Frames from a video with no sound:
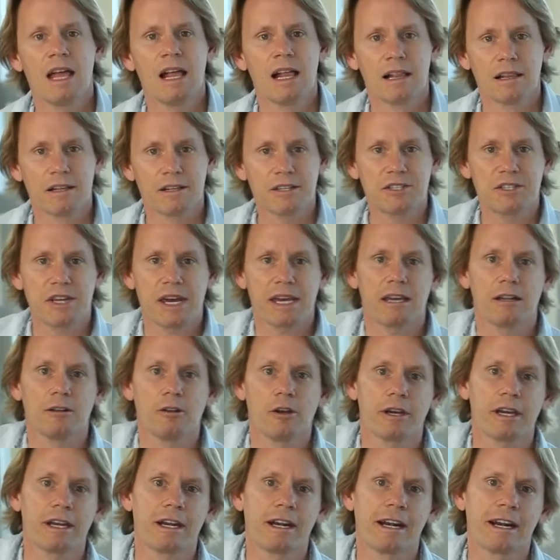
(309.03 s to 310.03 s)
Let's take a
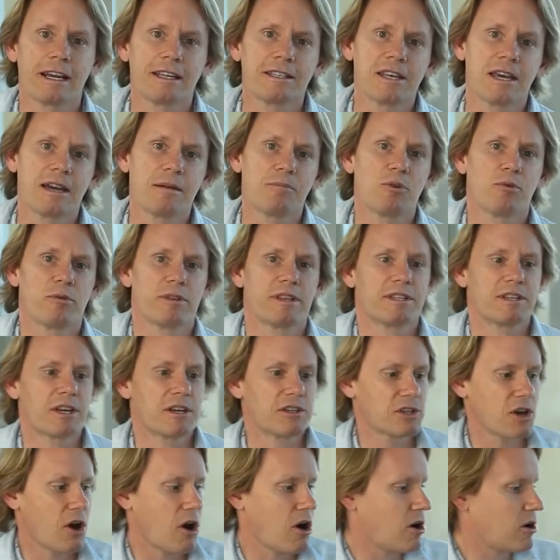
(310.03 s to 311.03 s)
look at an example with this
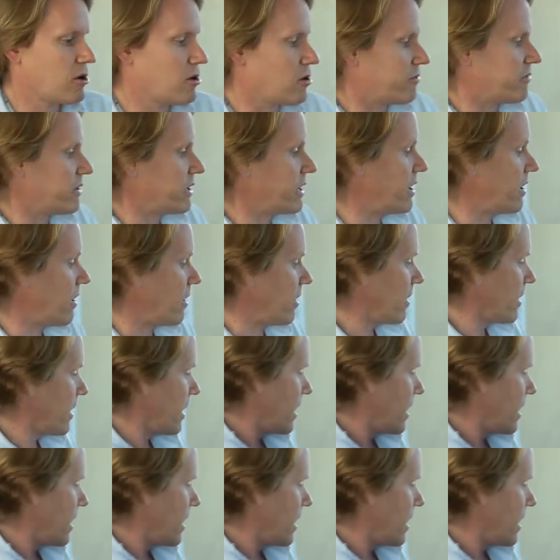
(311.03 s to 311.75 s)
guitar over here.